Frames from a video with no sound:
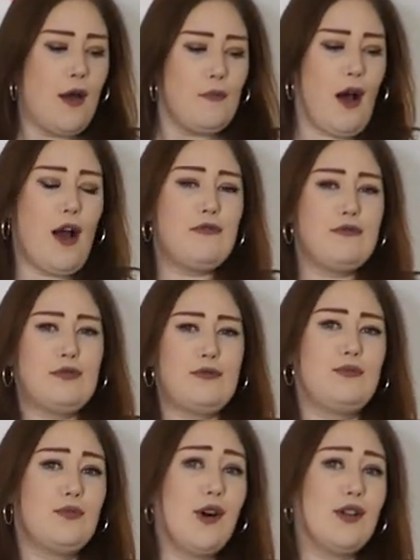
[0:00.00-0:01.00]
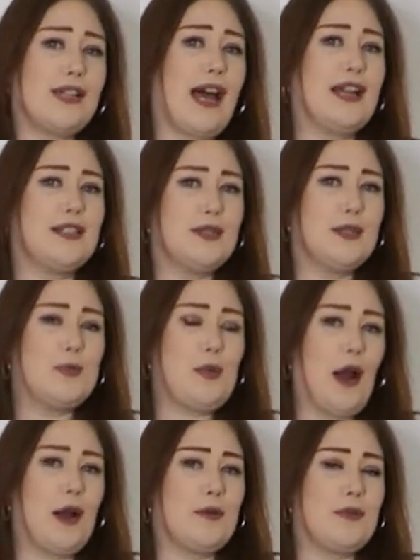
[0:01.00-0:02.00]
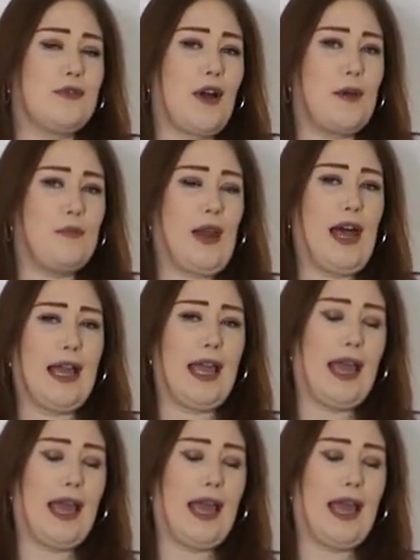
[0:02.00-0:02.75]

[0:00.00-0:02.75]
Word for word: but I was actually going to pair it with a black